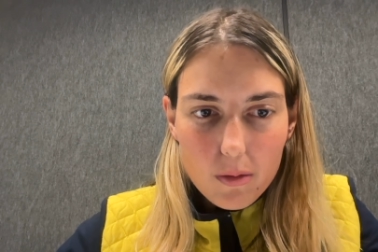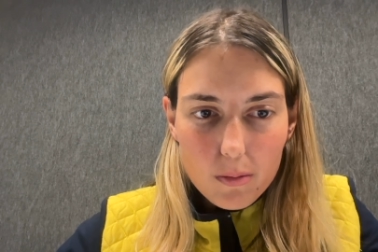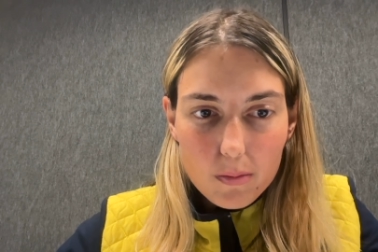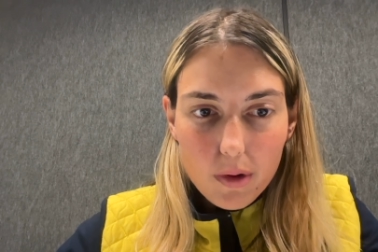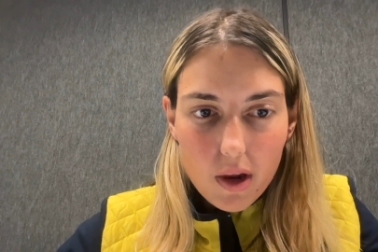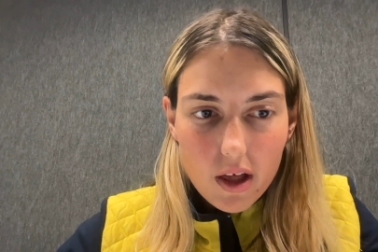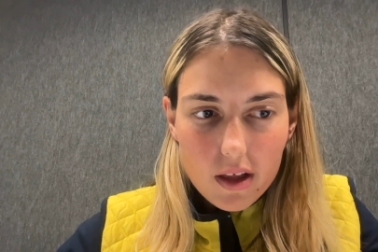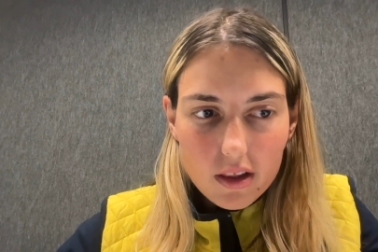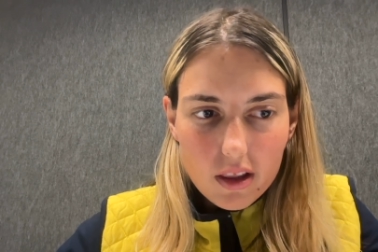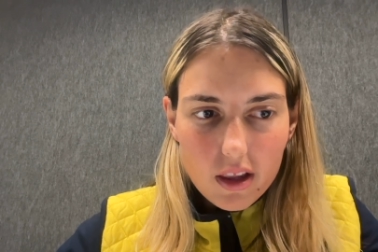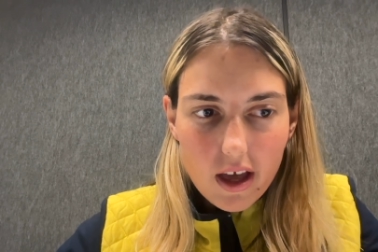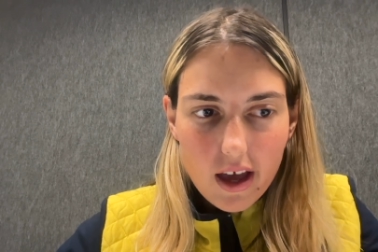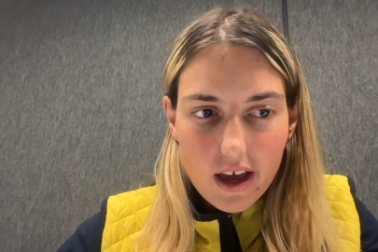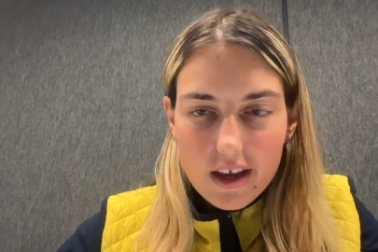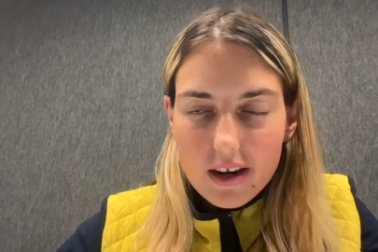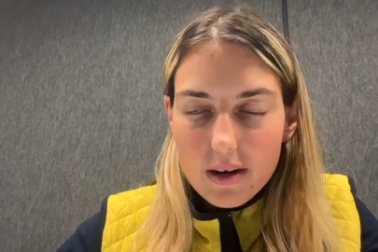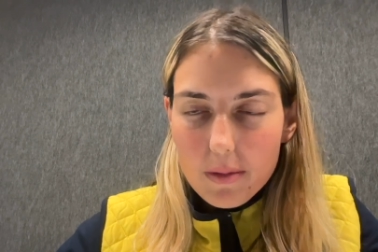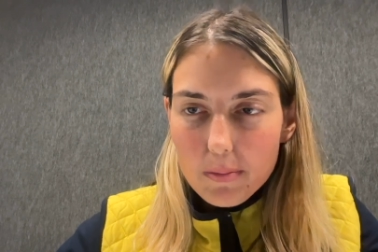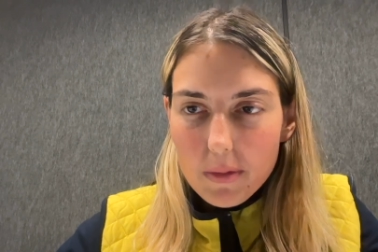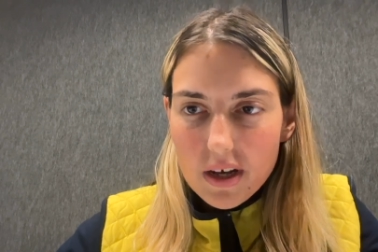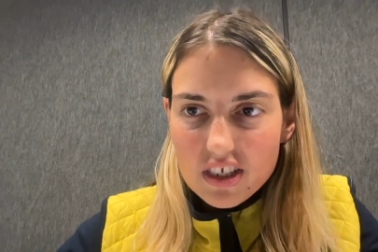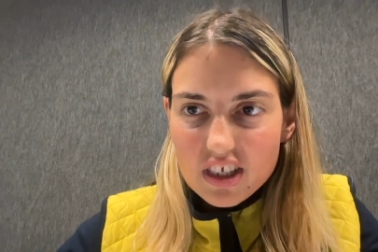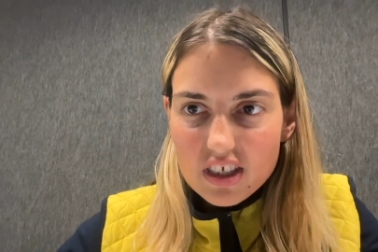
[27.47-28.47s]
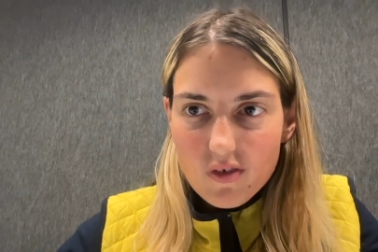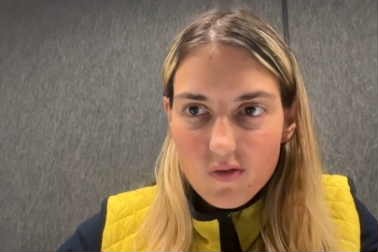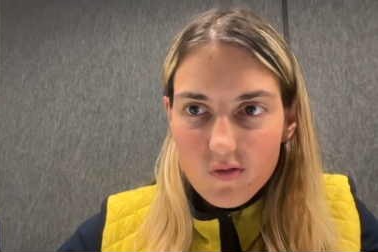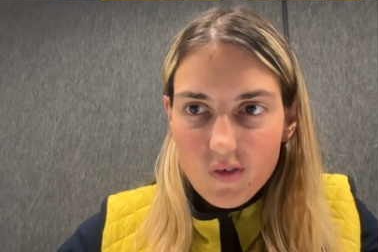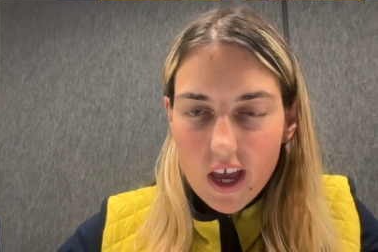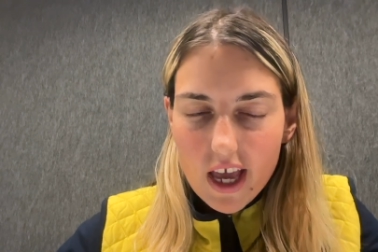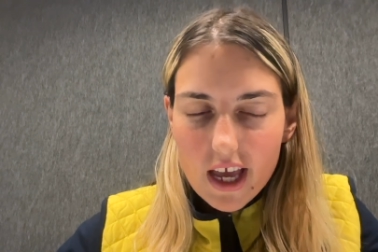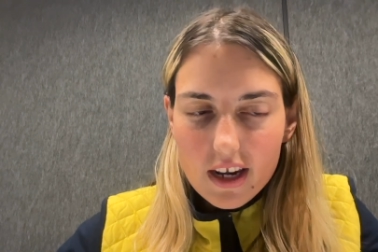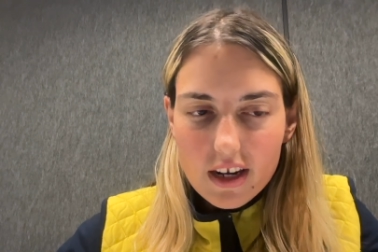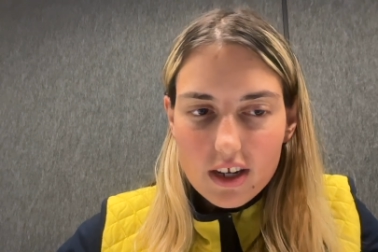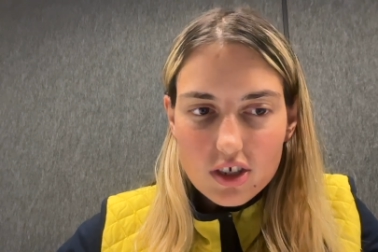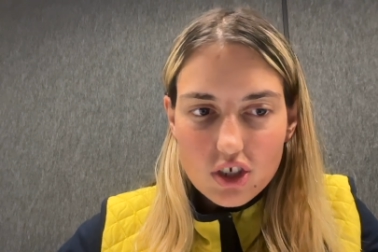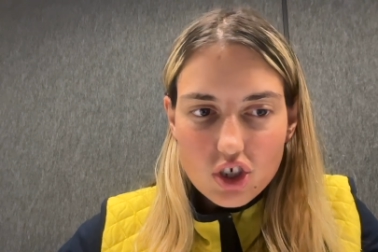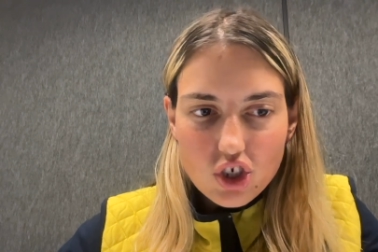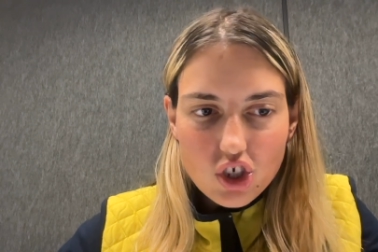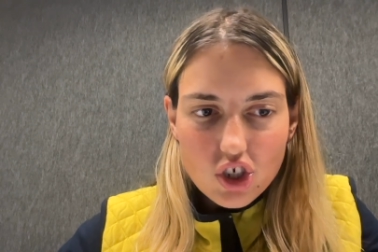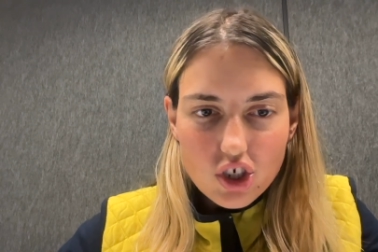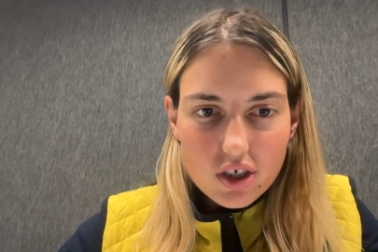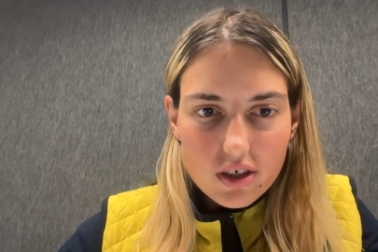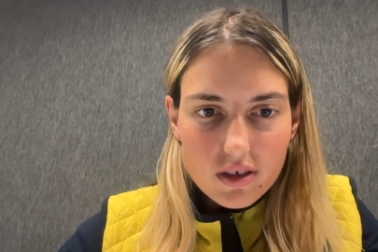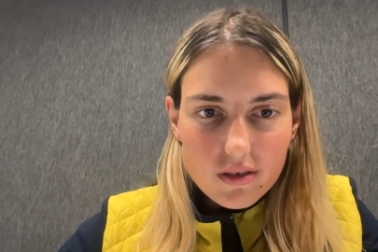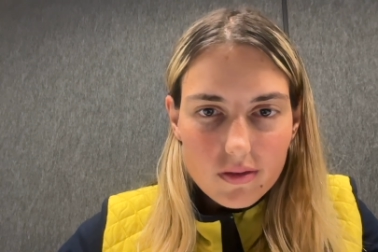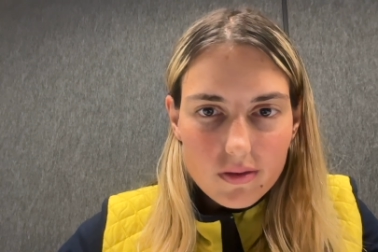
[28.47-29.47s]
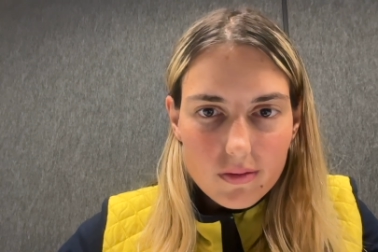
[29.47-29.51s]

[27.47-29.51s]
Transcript: bloodline must vanish.